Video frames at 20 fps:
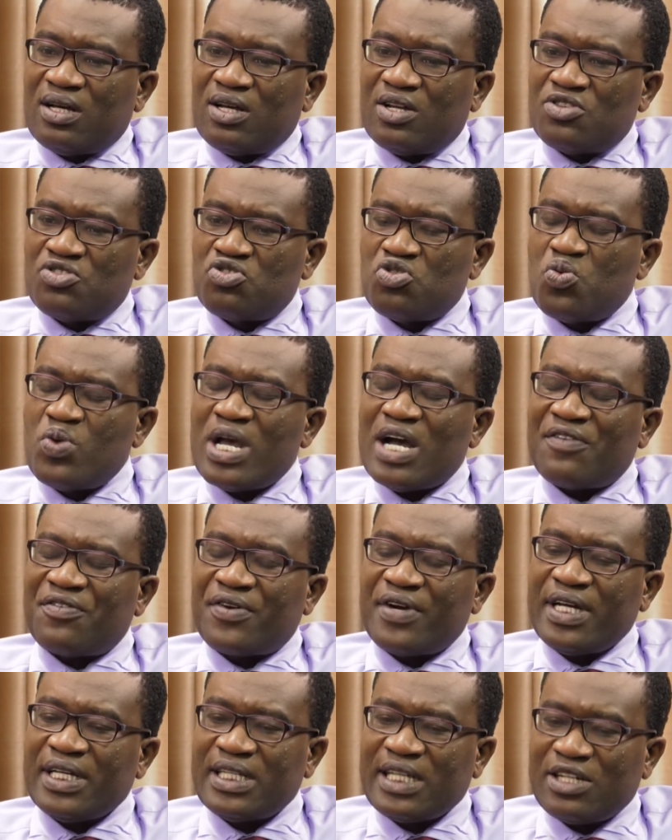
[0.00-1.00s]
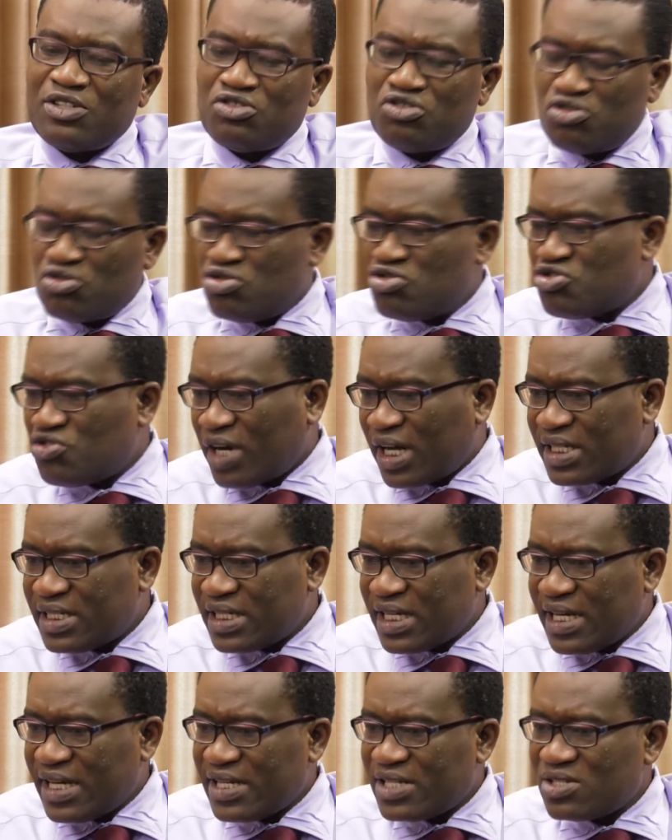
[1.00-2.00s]
Two, we have created two
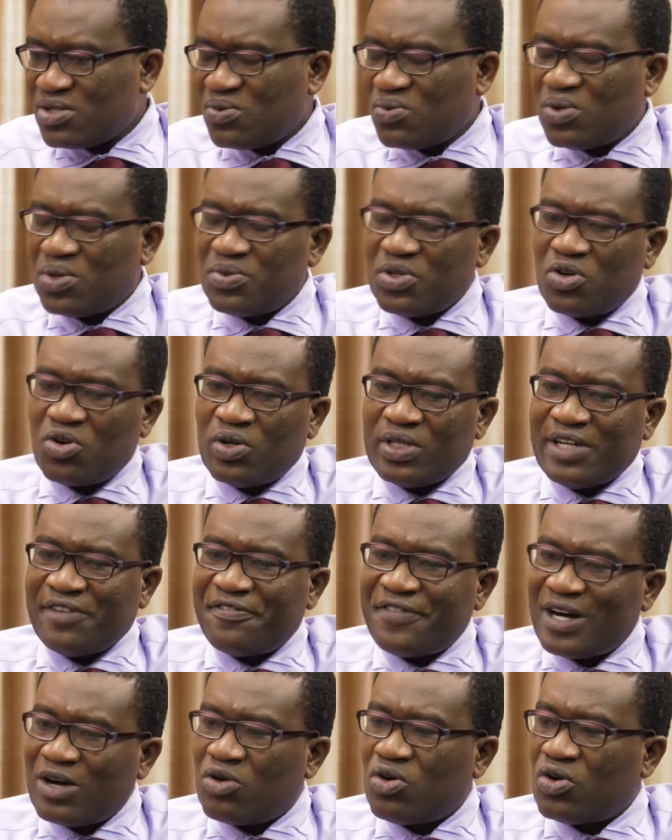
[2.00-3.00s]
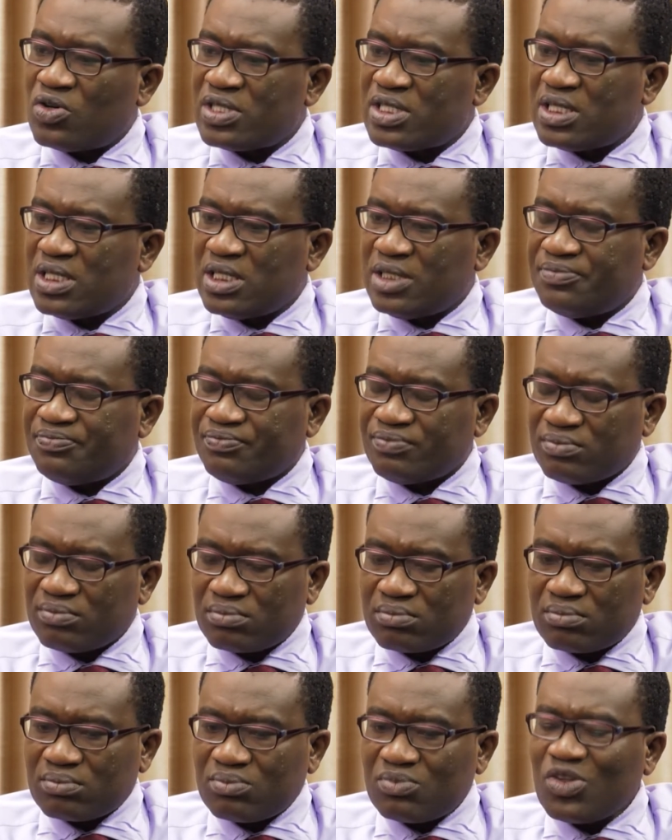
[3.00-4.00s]
structures, what we call the faculty
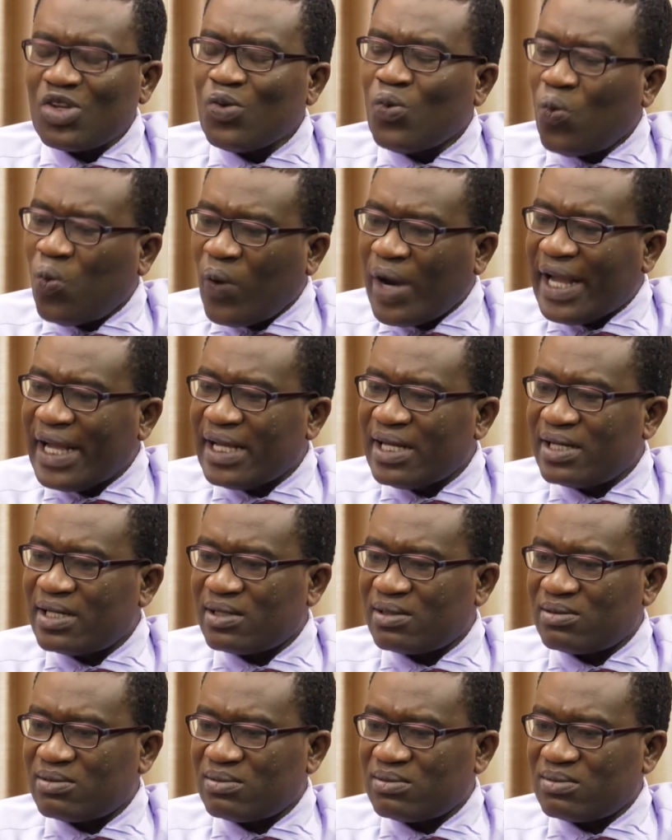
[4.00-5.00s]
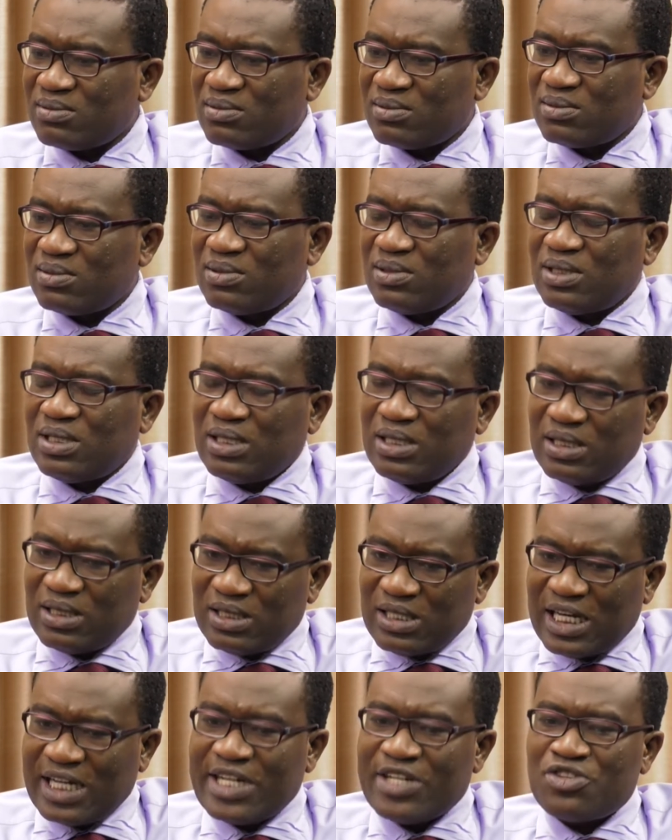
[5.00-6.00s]
wing,
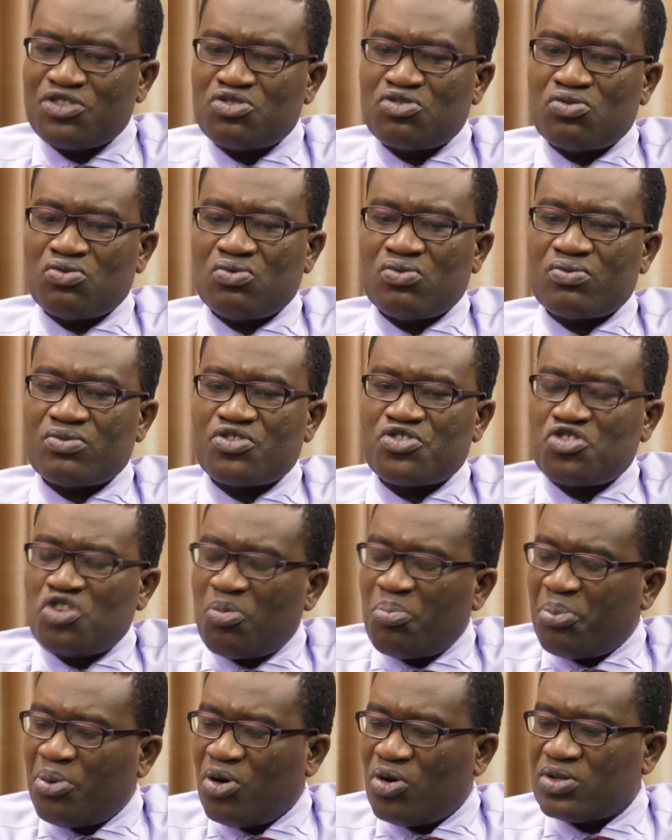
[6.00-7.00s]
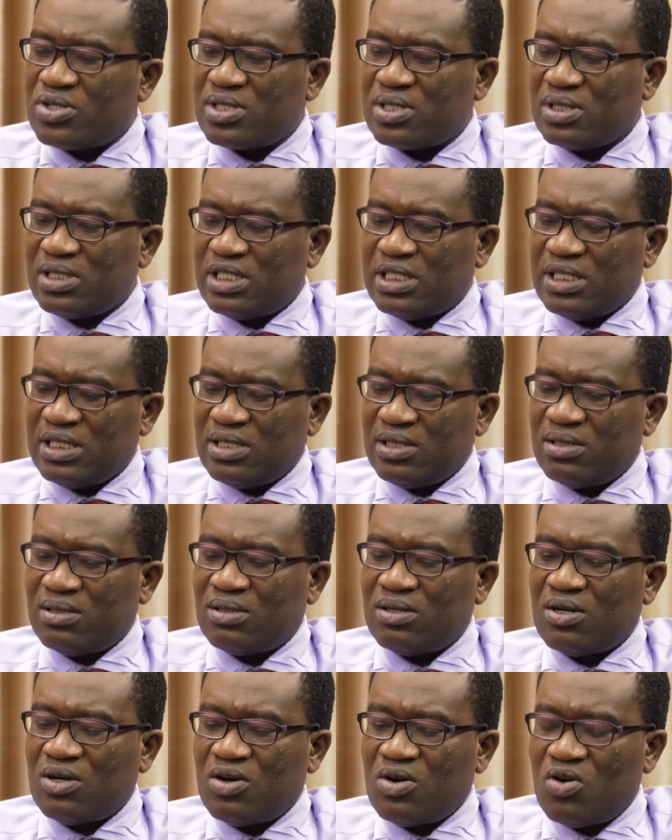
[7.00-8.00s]
that is to support the
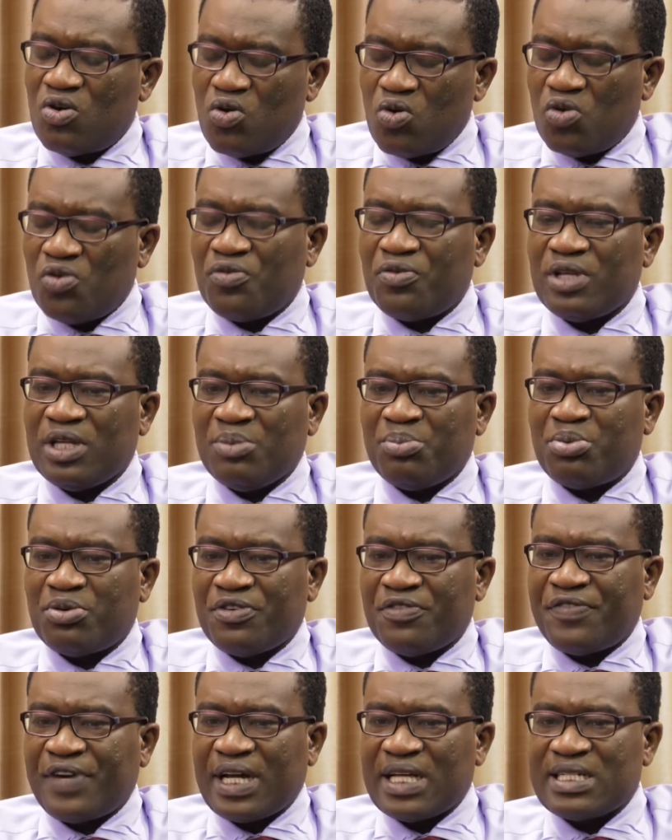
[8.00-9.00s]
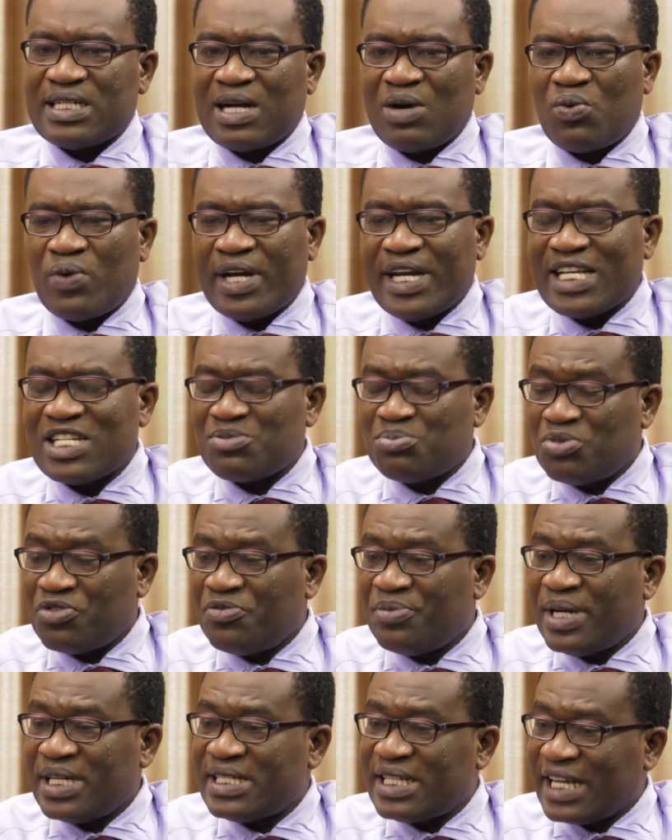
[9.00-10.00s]
whole improving financial awareness
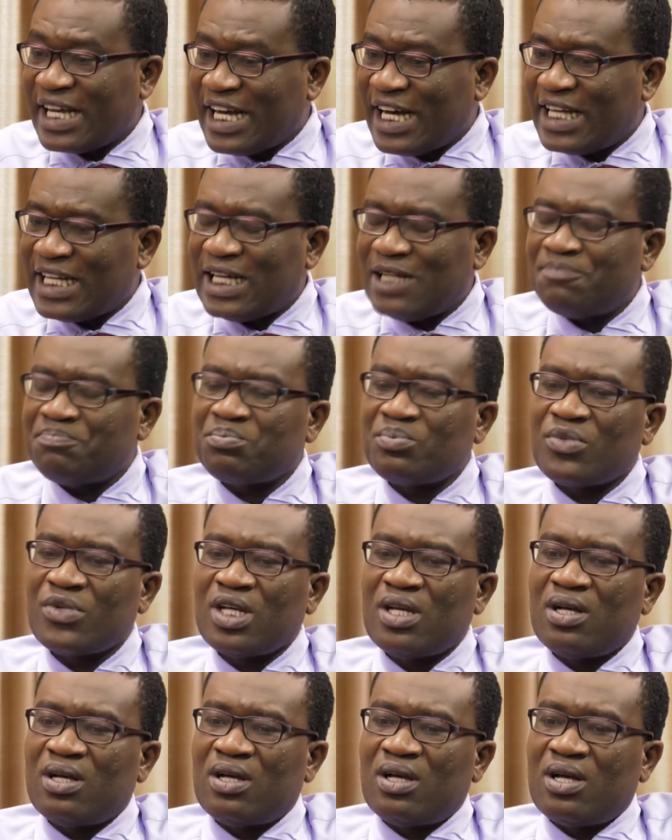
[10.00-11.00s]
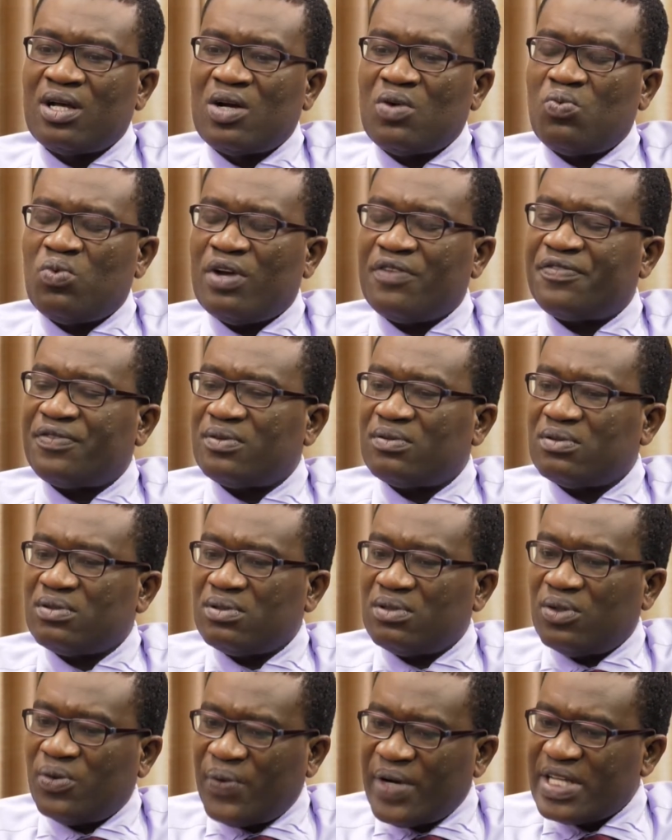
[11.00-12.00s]
movement in Ghana with
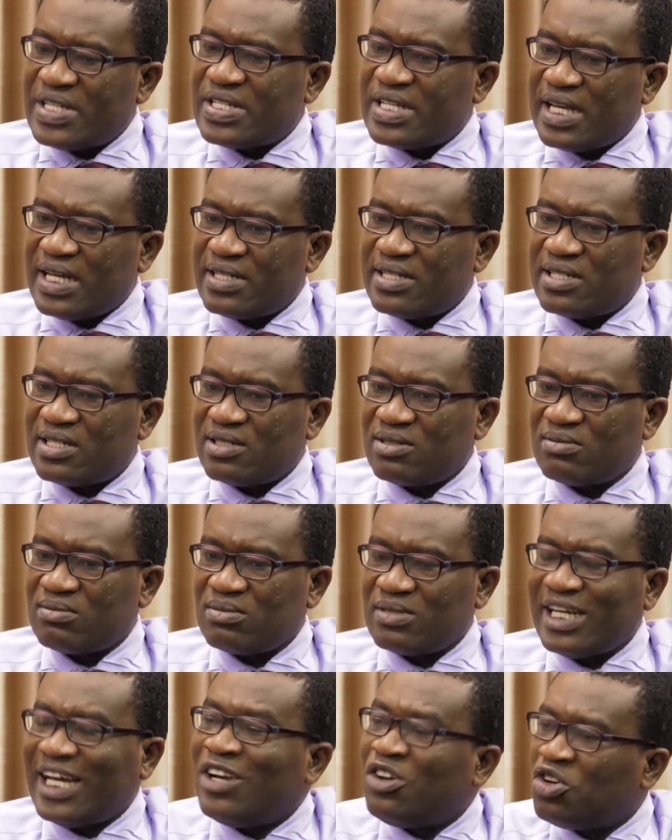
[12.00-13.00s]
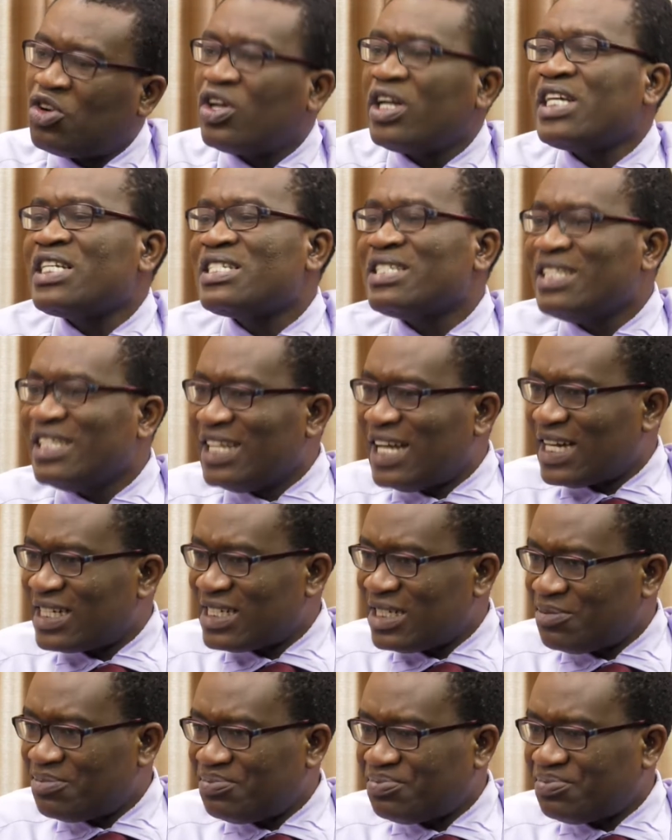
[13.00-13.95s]
research and knowledge leadership.